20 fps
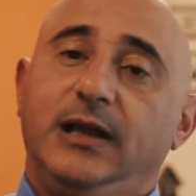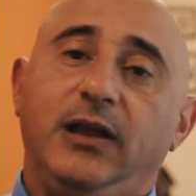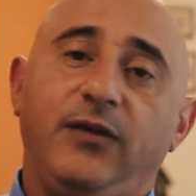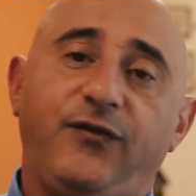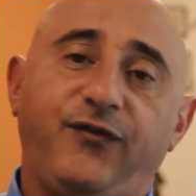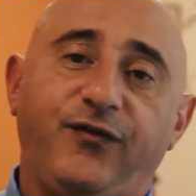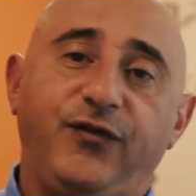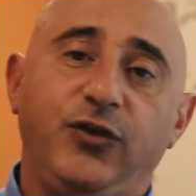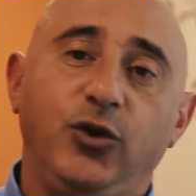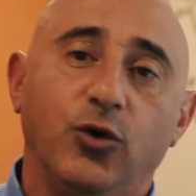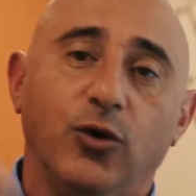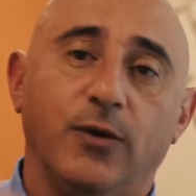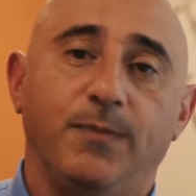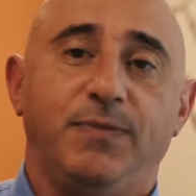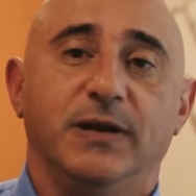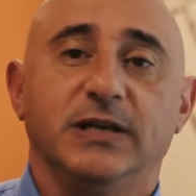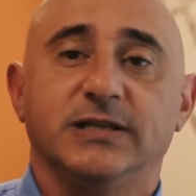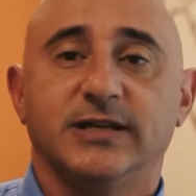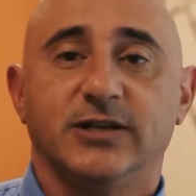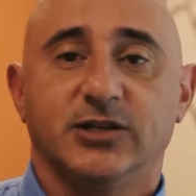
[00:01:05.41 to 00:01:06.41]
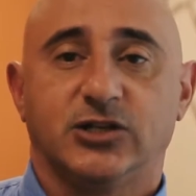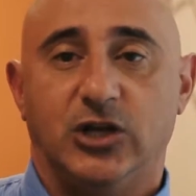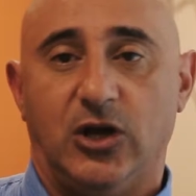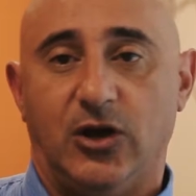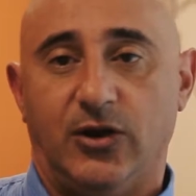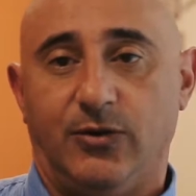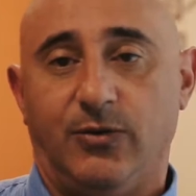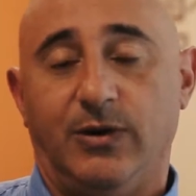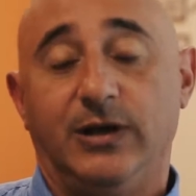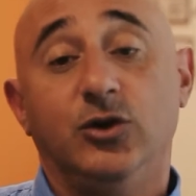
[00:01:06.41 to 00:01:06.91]
If you're a business
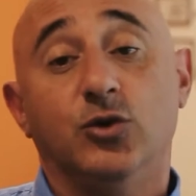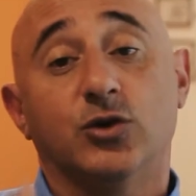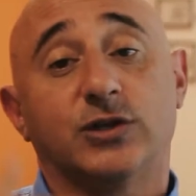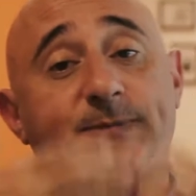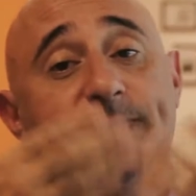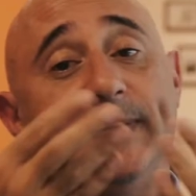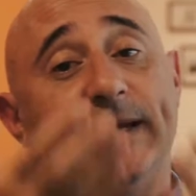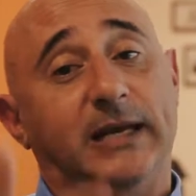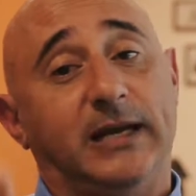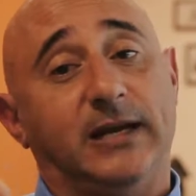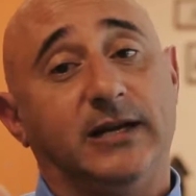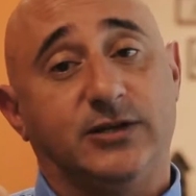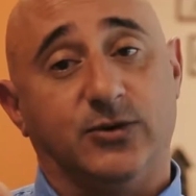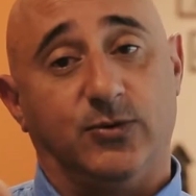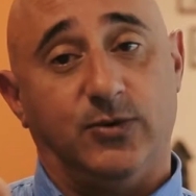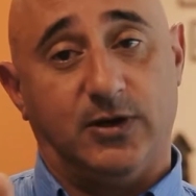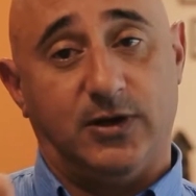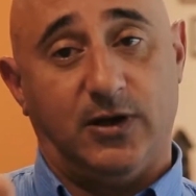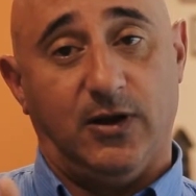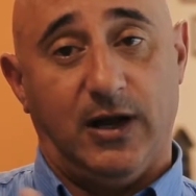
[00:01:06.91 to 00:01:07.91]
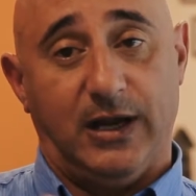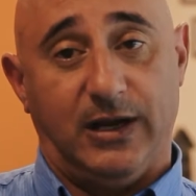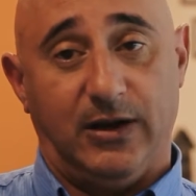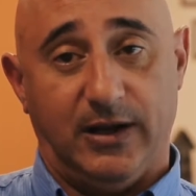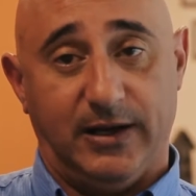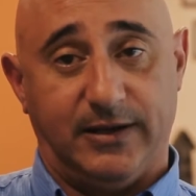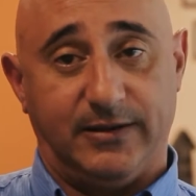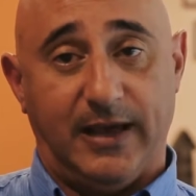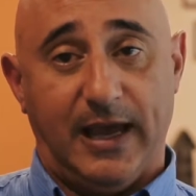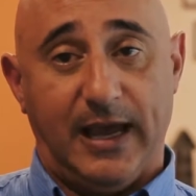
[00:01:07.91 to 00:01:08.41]
owner and you're speaking to a client
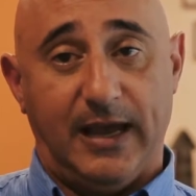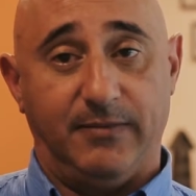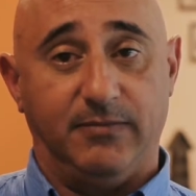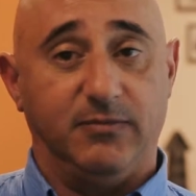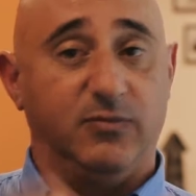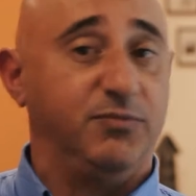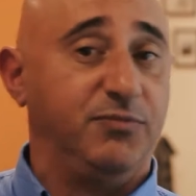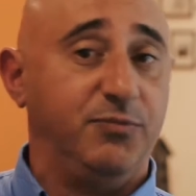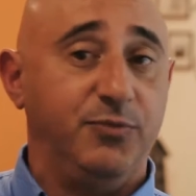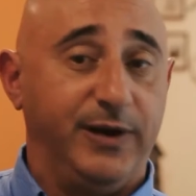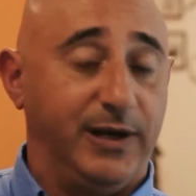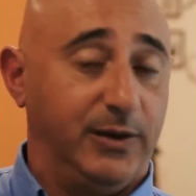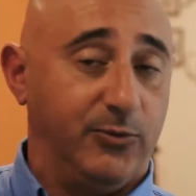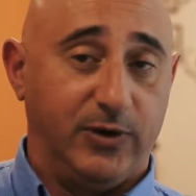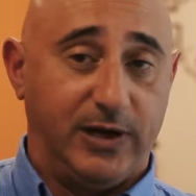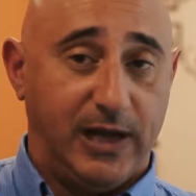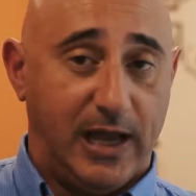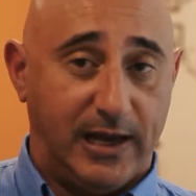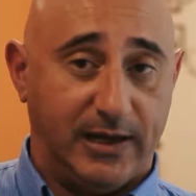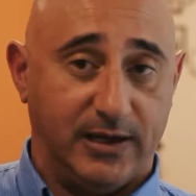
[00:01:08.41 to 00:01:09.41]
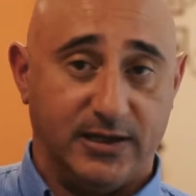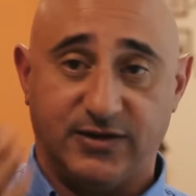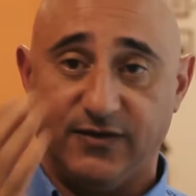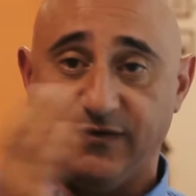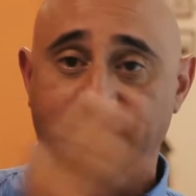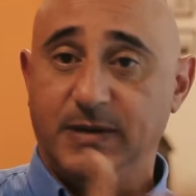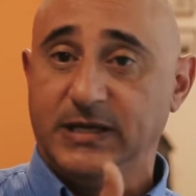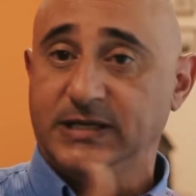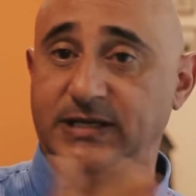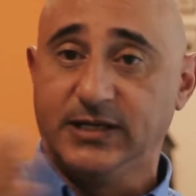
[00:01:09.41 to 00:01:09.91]
like that, regardless
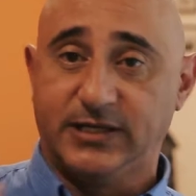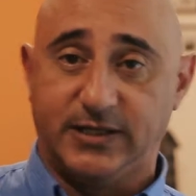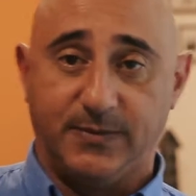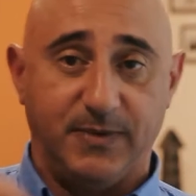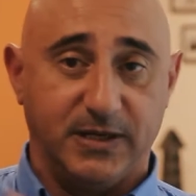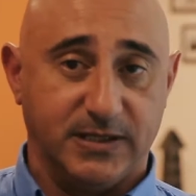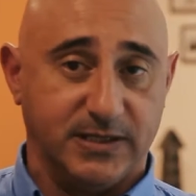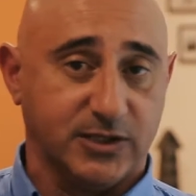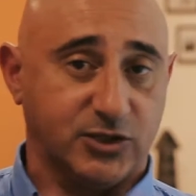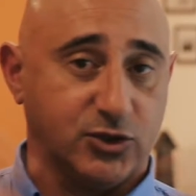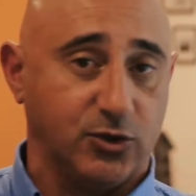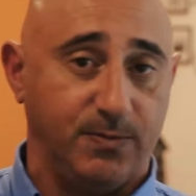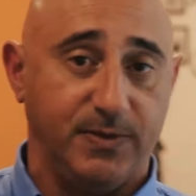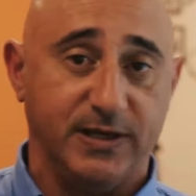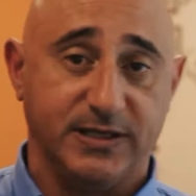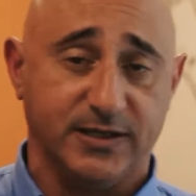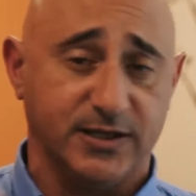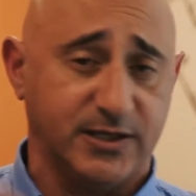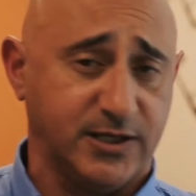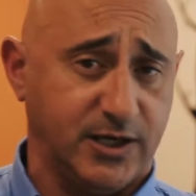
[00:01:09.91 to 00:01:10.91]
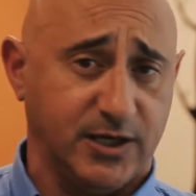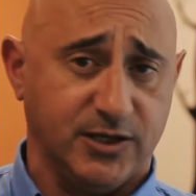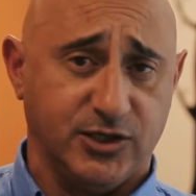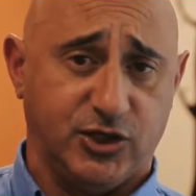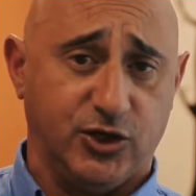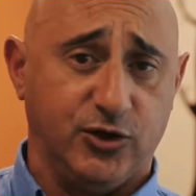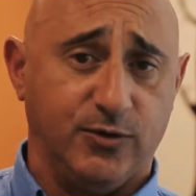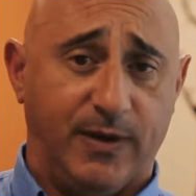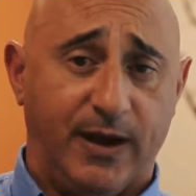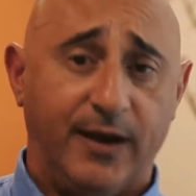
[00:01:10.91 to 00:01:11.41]
of business to business or business to
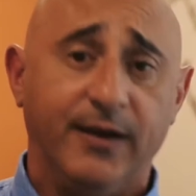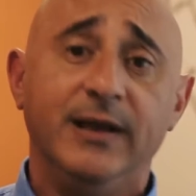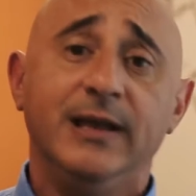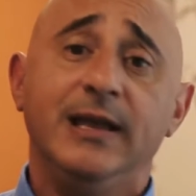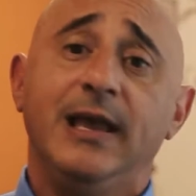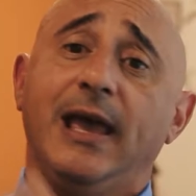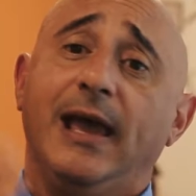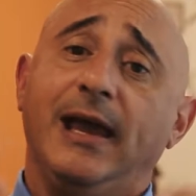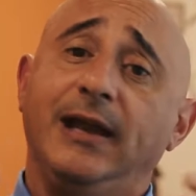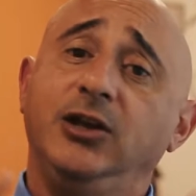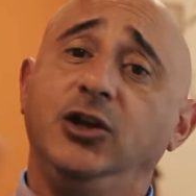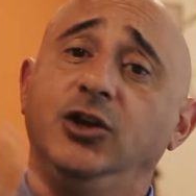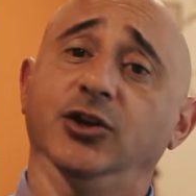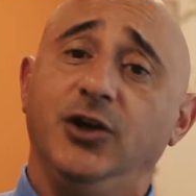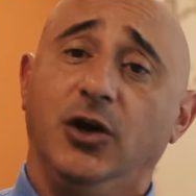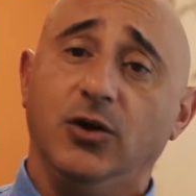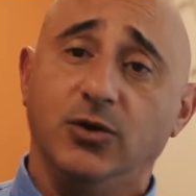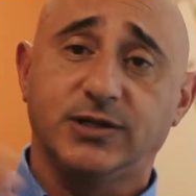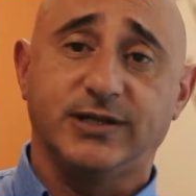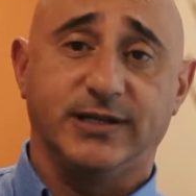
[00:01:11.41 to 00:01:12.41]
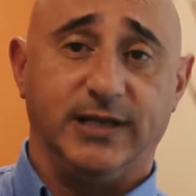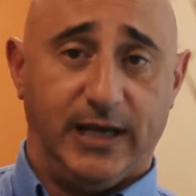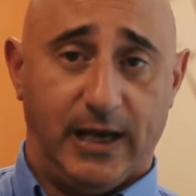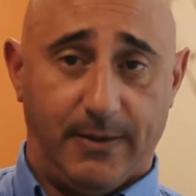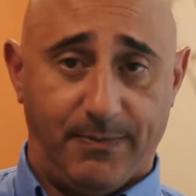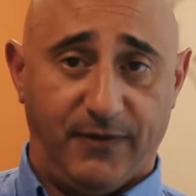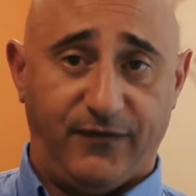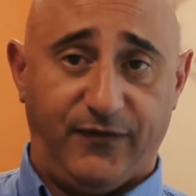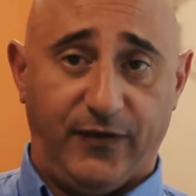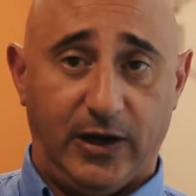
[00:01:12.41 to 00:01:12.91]
consumer, and you don't set
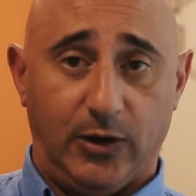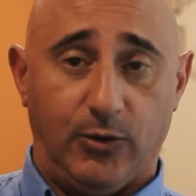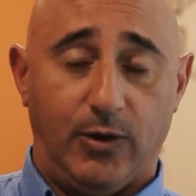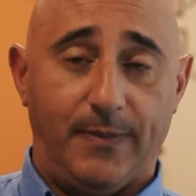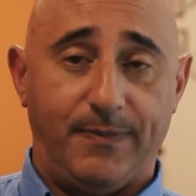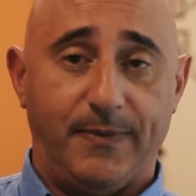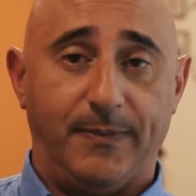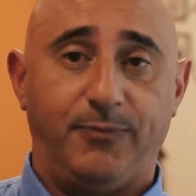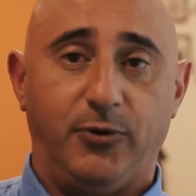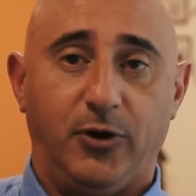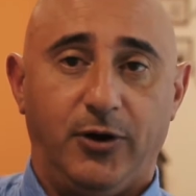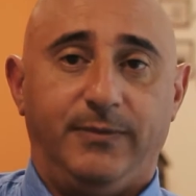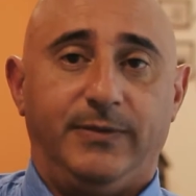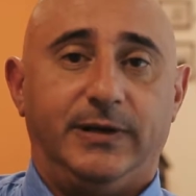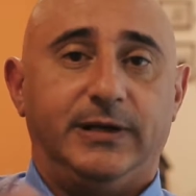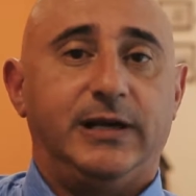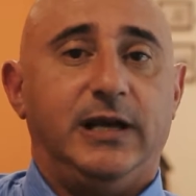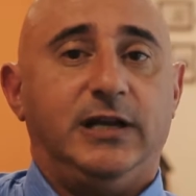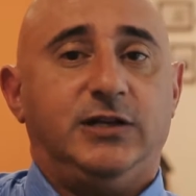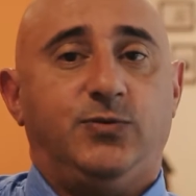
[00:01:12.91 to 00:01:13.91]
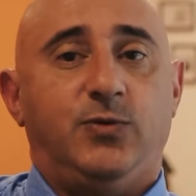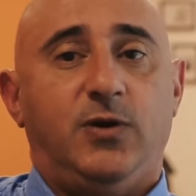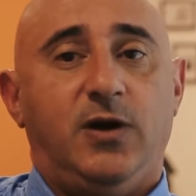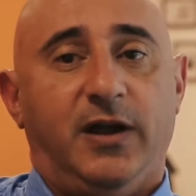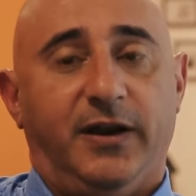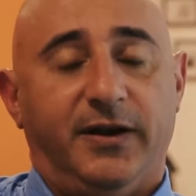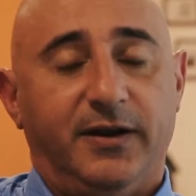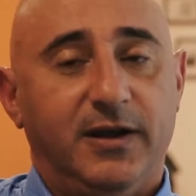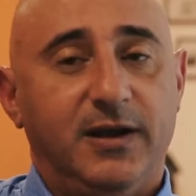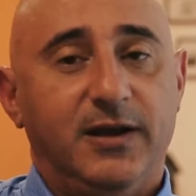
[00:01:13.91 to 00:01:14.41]
up a follow-up appointment, guess
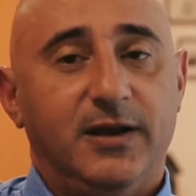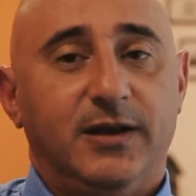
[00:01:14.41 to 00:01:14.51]
what?